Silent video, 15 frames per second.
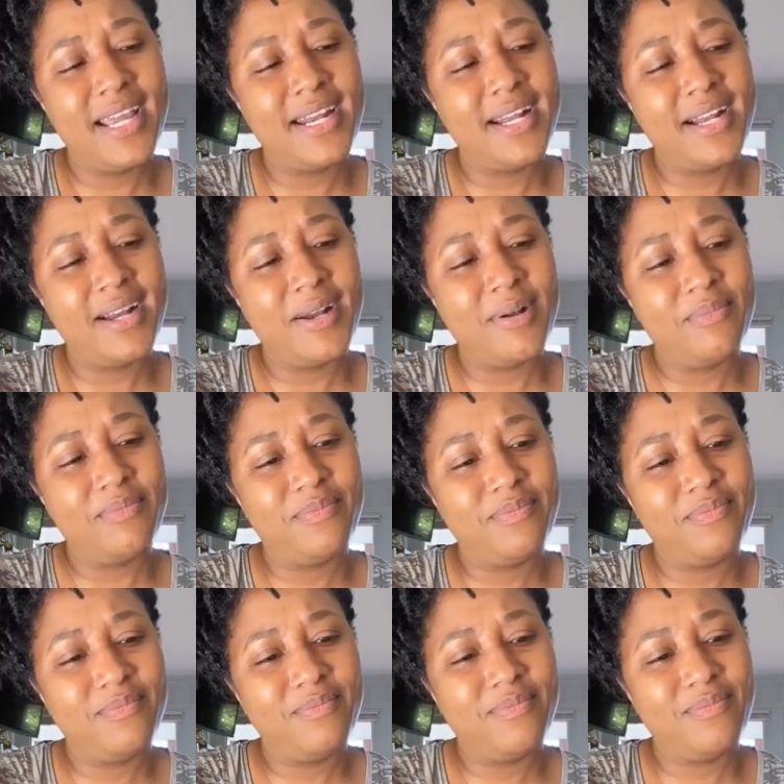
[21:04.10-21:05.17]

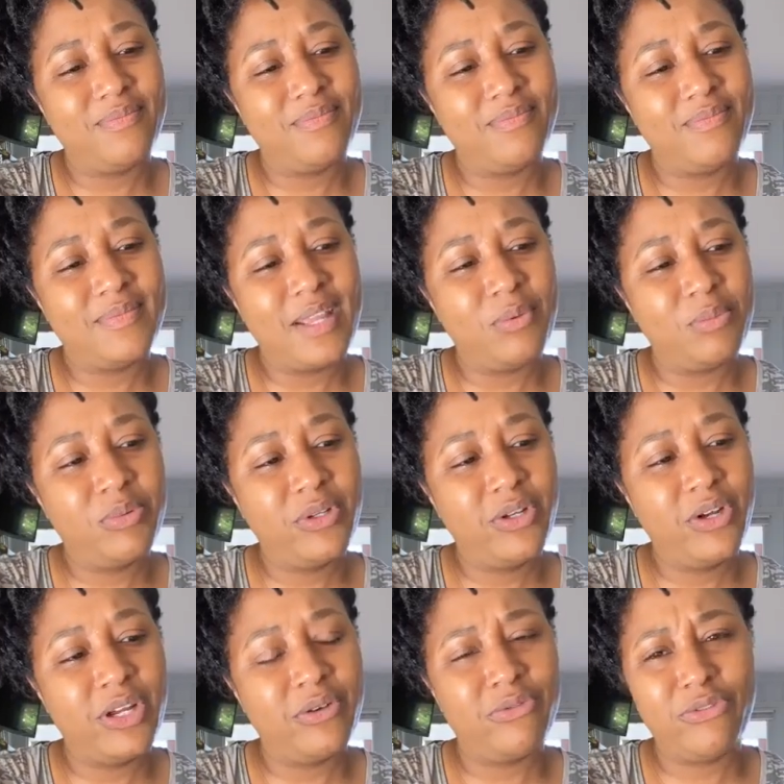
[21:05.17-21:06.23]
And they would
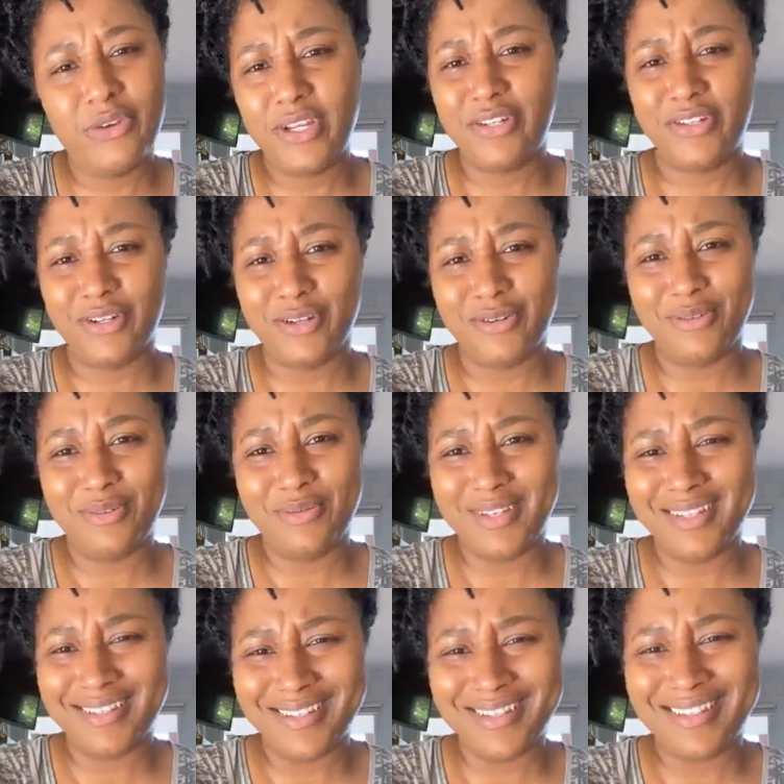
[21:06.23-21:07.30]
put her in freak shows
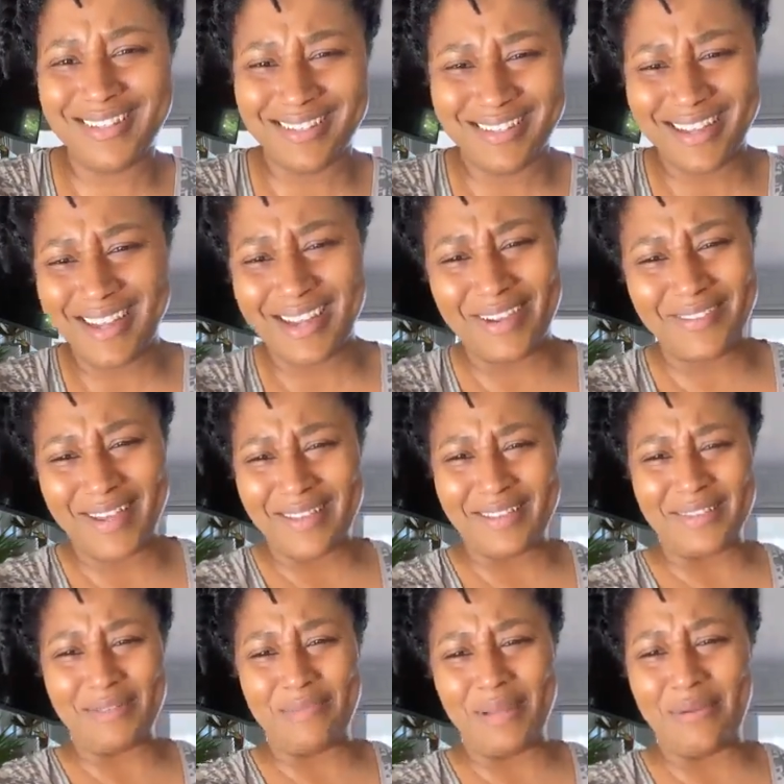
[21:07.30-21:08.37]
because this slave
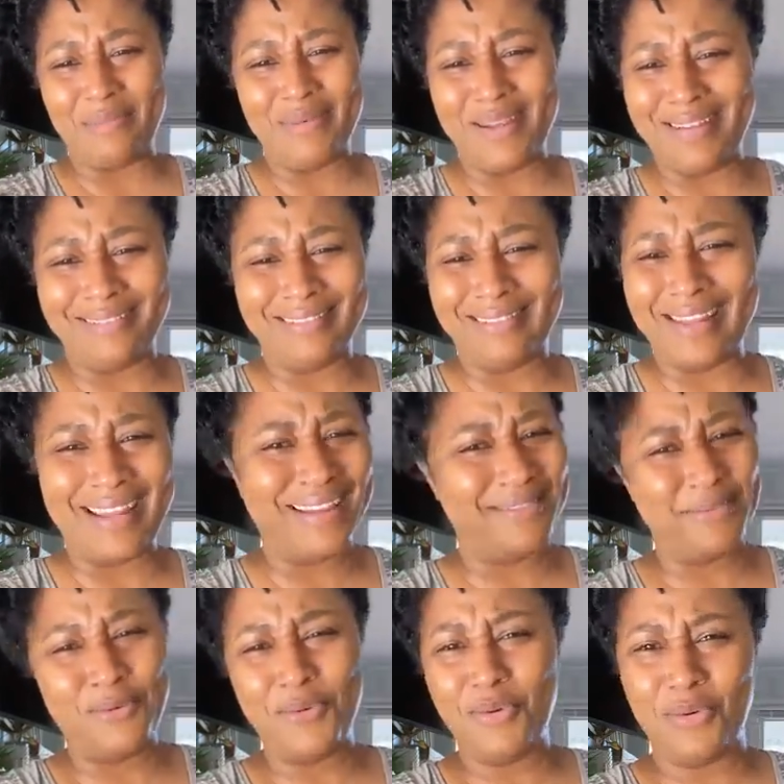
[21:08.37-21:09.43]
had this big butt, and
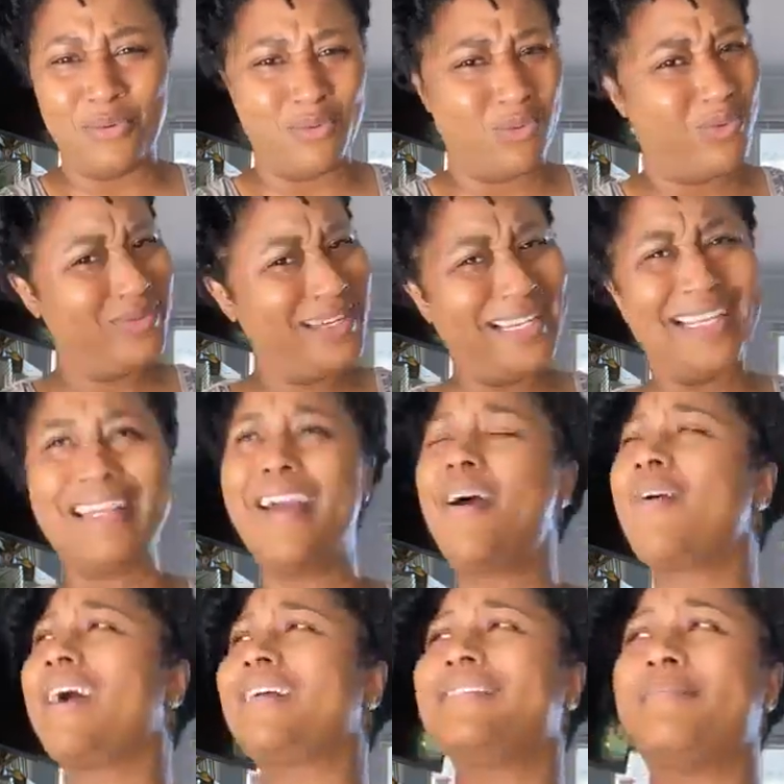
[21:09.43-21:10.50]
look,
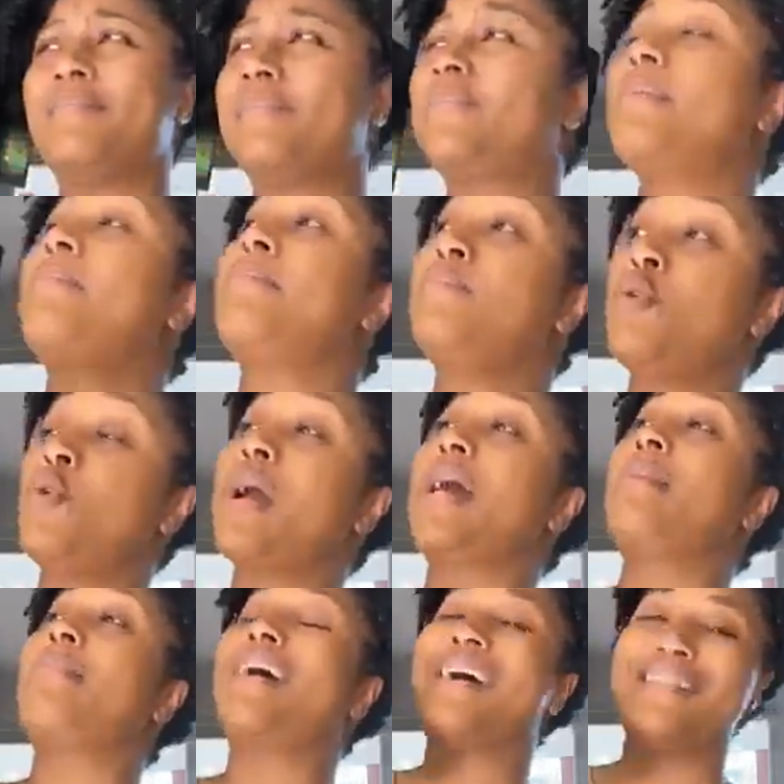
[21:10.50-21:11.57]
you got
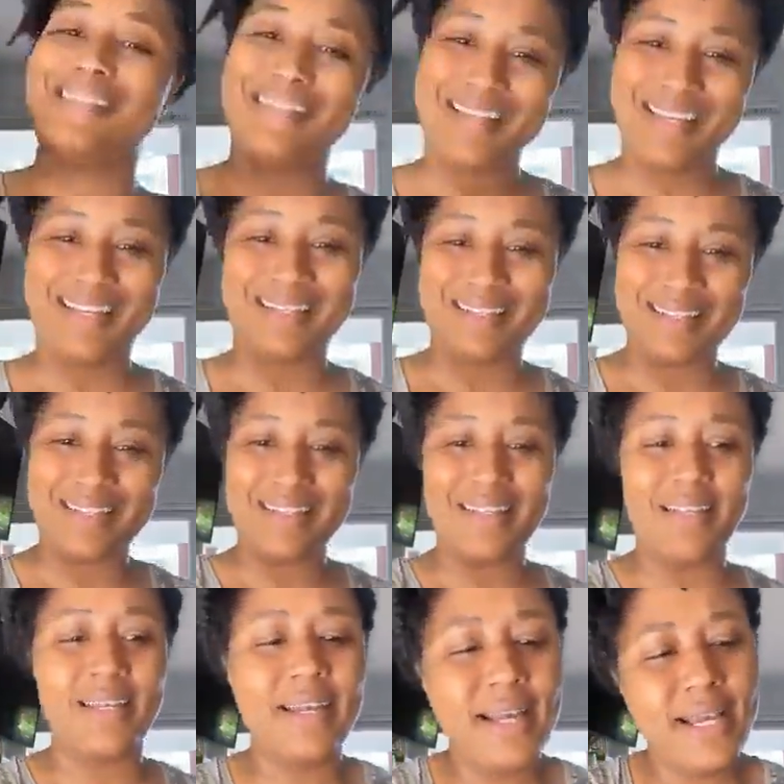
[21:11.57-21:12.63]
to buy a ticket to
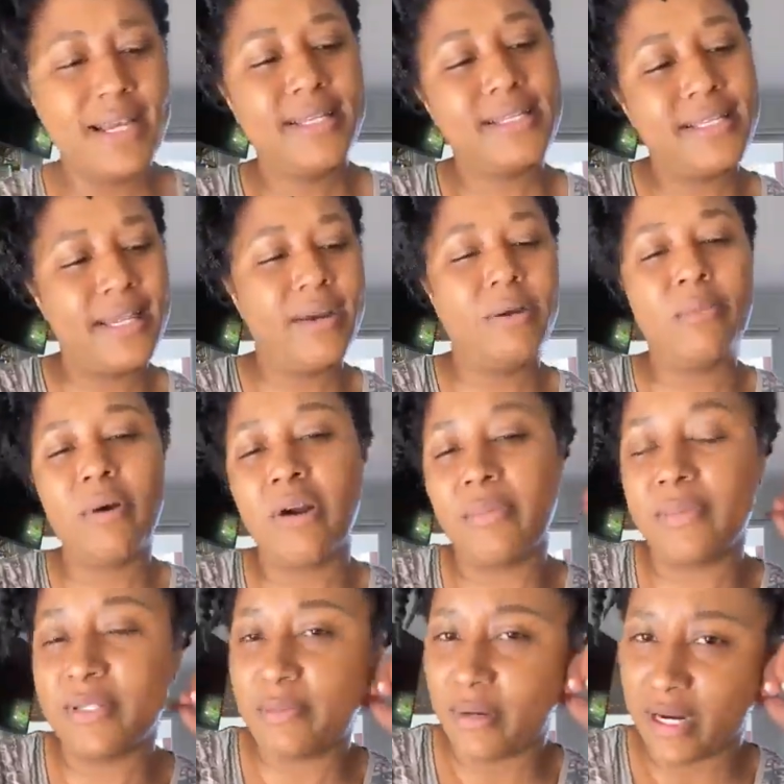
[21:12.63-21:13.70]
see Sarah
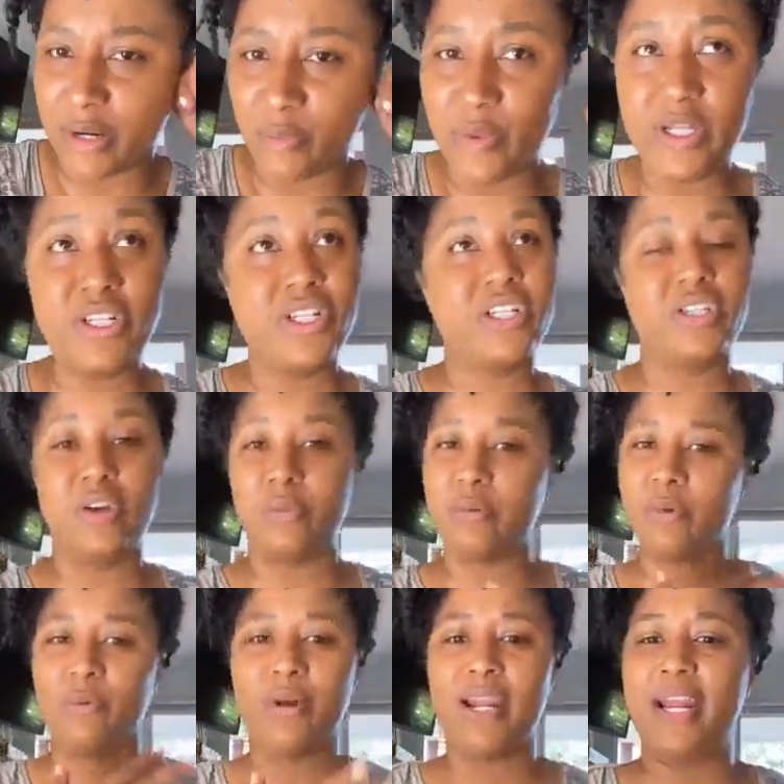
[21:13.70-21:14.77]
Baartman's butt, and we just
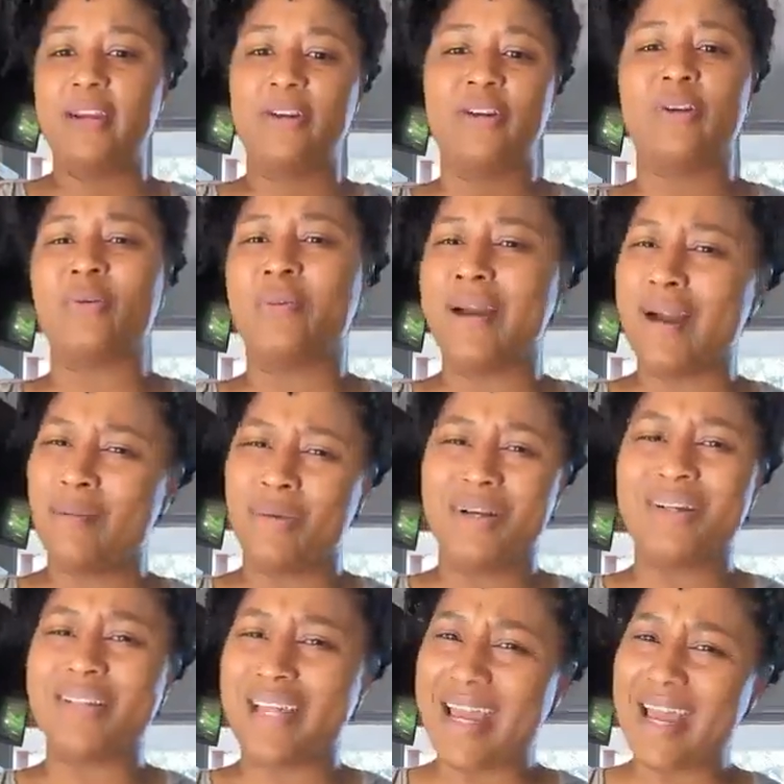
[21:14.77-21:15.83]
gonna parade her around
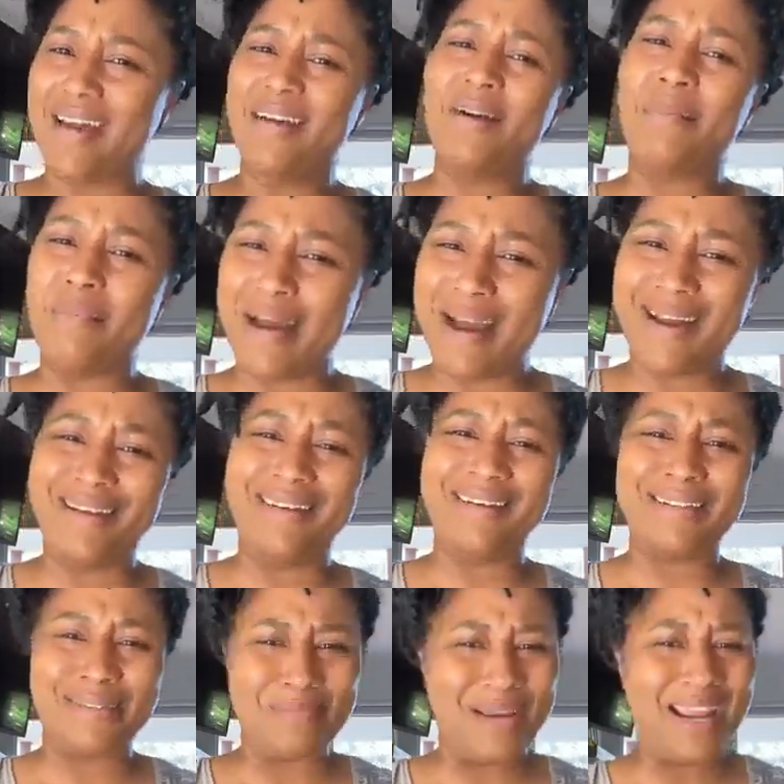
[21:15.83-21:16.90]
because of how her body
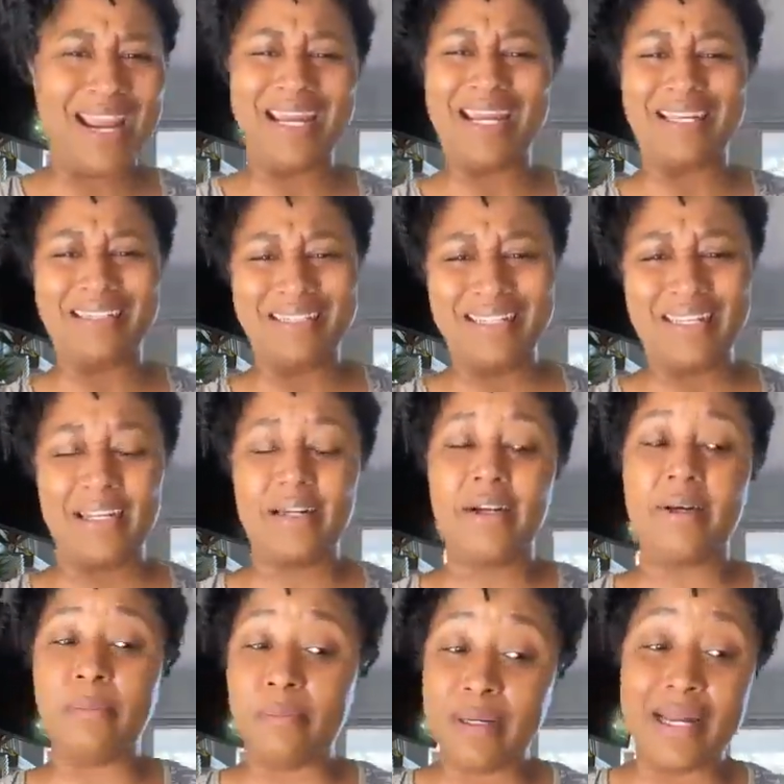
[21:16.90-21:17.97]
is made, and look at
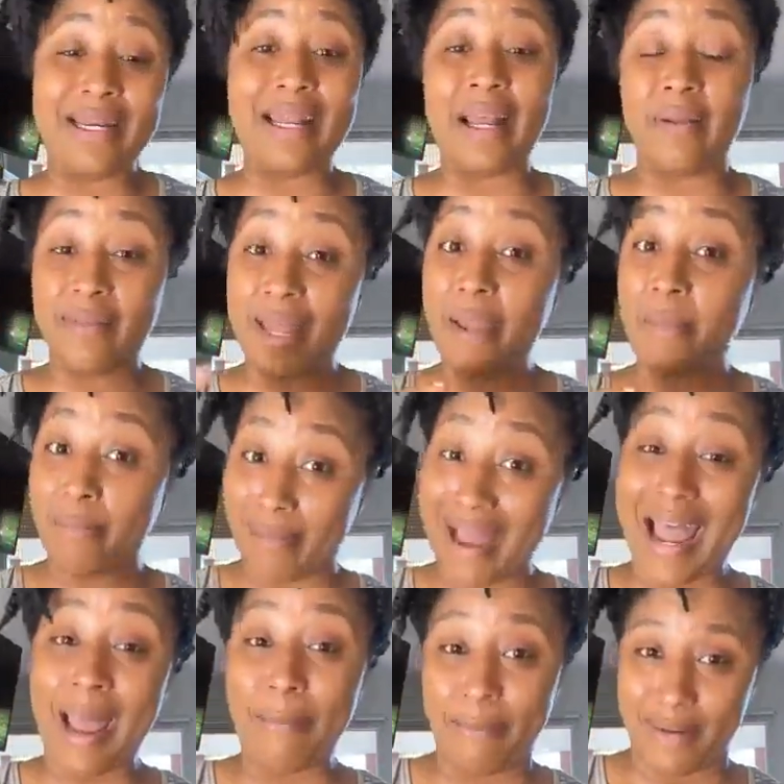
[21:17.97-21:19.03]
her butt. Now, they
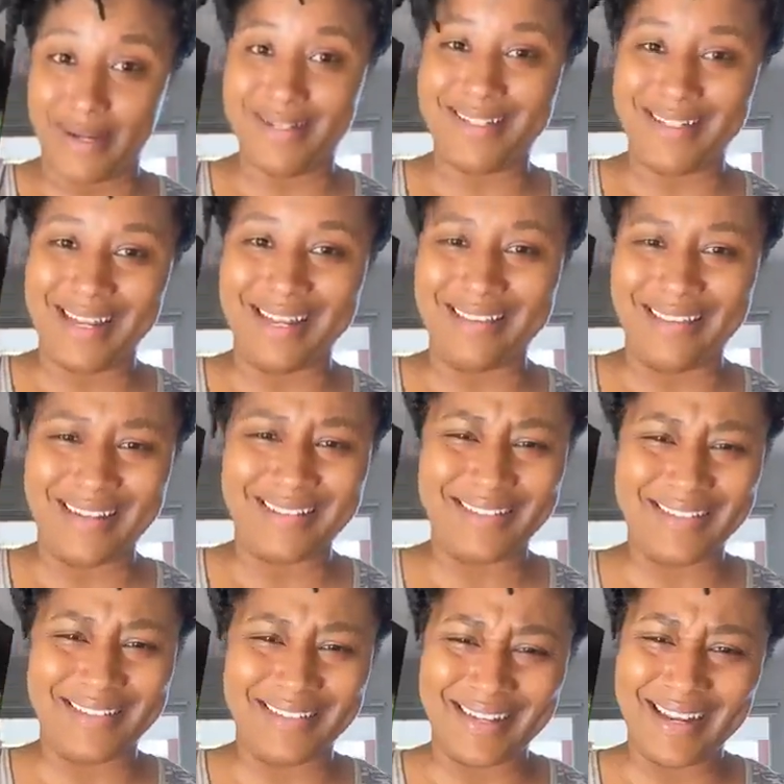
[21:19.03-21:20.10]
buy butts like
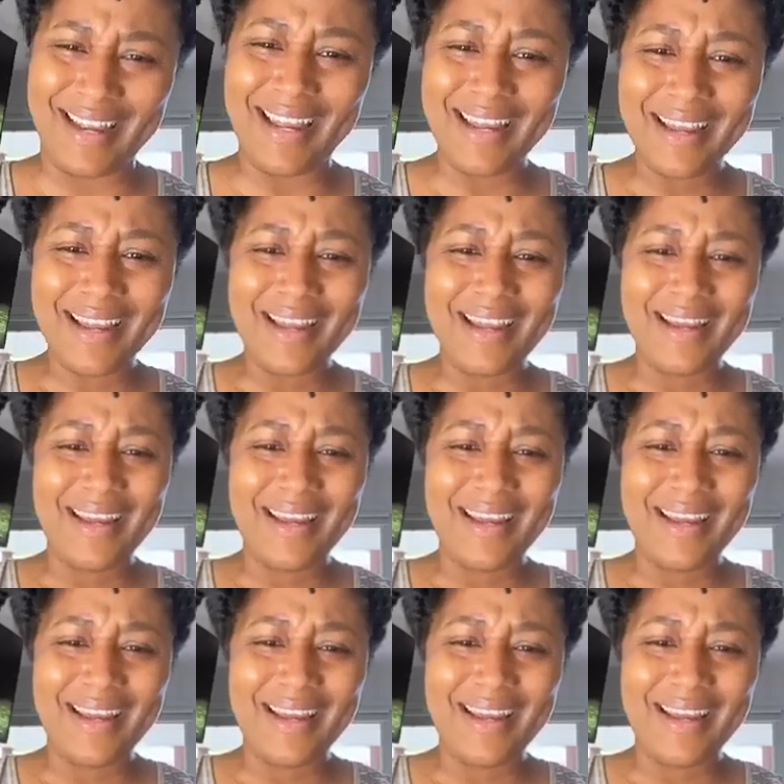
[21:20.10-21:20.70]
that today.